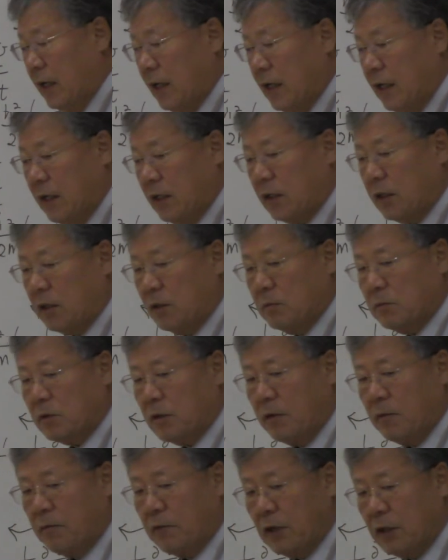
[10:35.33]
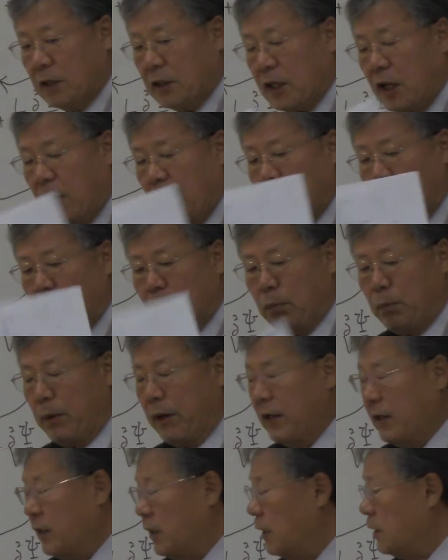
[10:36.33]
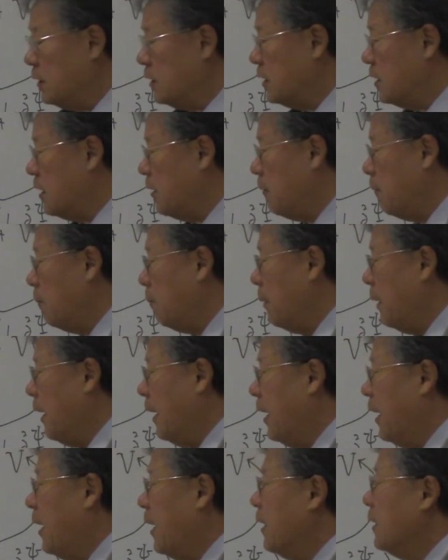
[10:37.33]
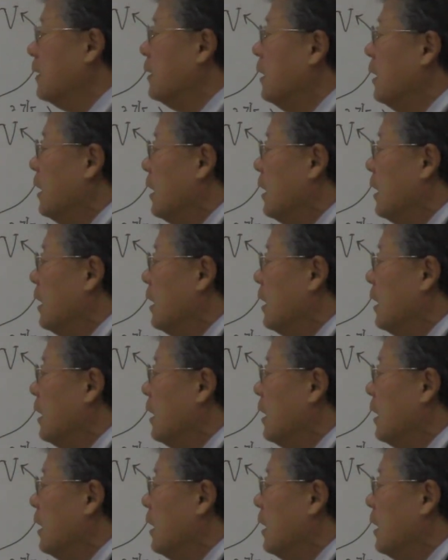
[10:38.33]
in terms of the time-dependent term and